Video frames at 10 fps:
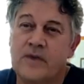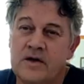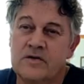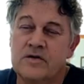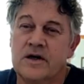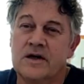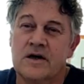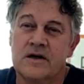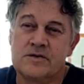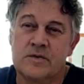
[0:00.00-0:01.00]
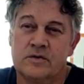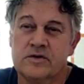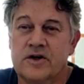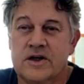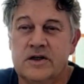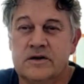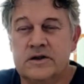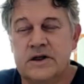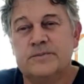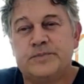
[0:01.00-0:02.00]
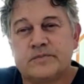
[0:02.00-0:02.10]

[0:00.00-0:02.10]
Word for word: and two other guys were also killed there.